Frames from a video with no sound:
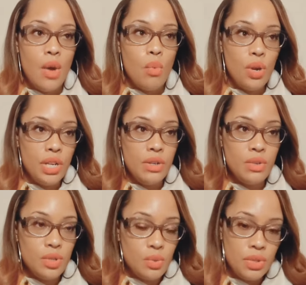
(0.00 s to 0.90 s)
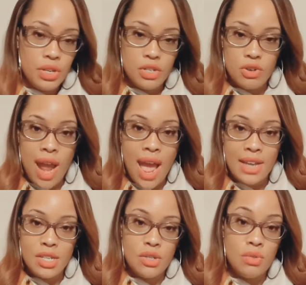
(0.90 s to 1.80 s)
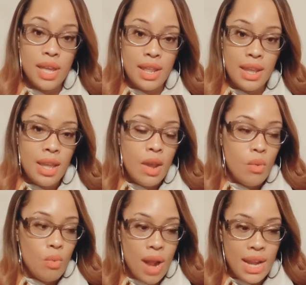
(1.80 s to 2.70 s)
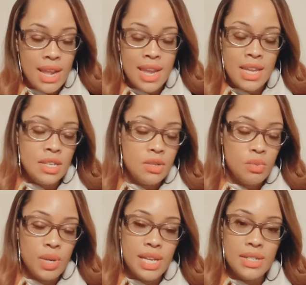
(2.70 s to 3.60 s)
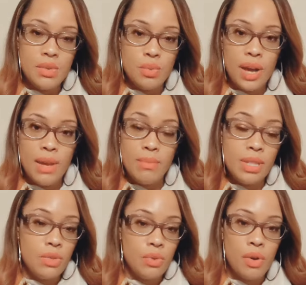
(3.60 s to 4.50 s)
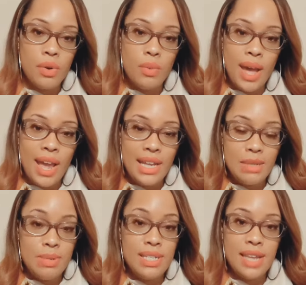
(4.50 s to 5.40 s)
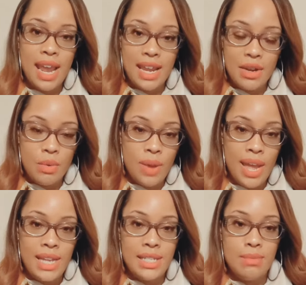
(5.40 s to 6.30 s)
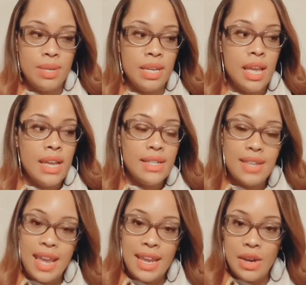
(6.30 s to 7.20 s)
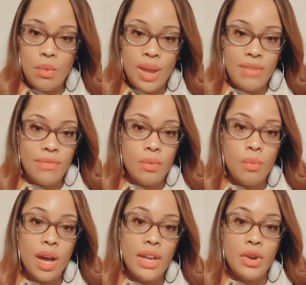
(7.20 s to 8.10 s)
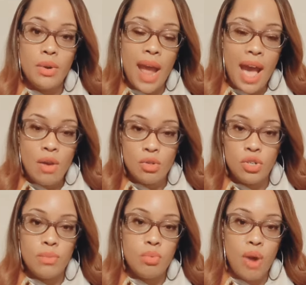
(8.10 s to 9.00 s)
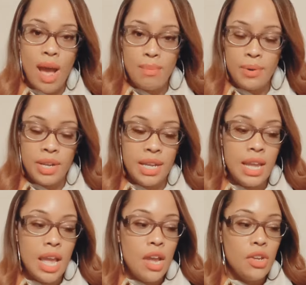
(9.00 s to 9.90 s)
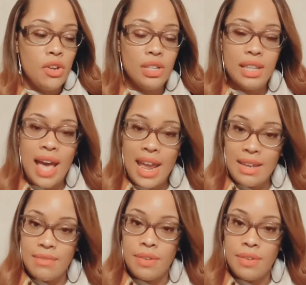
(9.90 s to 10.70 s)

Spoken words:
what do you do with your trash? You get it ready each week to what? Be thrown away, to be taken away, to be taken away from what? Your house, your property, your life,